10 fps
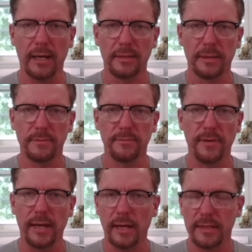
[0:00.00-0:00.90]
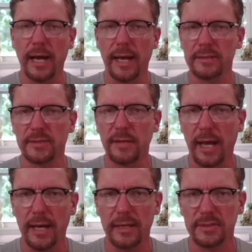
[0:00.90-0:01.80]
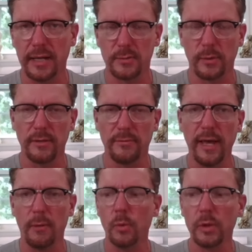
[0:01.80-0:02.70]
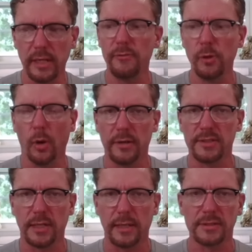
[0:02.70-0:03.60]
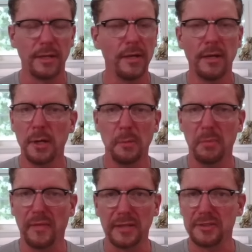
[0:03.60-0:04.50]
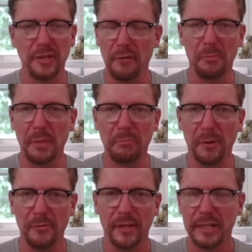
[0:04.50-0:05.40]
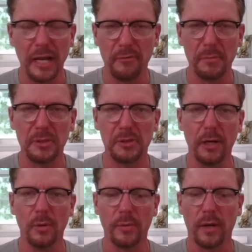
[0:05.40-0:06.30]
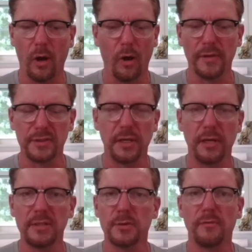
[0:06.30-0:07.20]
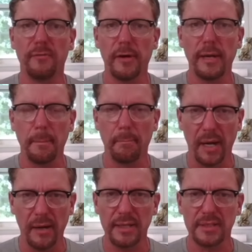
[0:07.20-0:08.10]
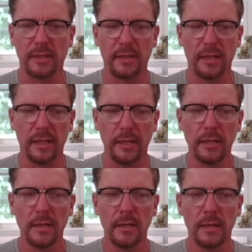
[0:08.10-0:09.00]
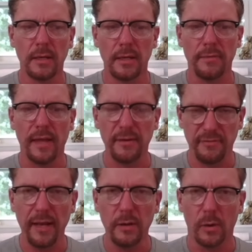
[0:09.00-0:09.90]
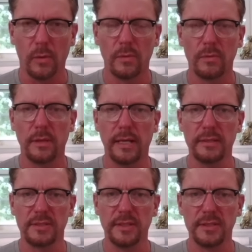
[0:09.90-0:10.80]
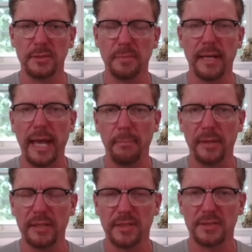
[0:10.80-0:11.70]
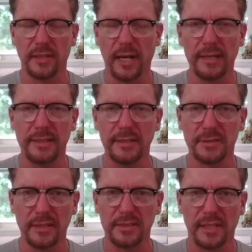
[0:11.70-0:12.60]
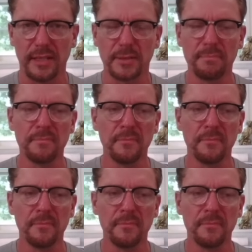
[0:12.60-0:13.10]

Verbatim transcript: a, a, a diet high in saturated fat will give you heart disease. But that's never been proven, never been shown. All the studies are very embarrassingly they fail. And this has been happening since the 1960s.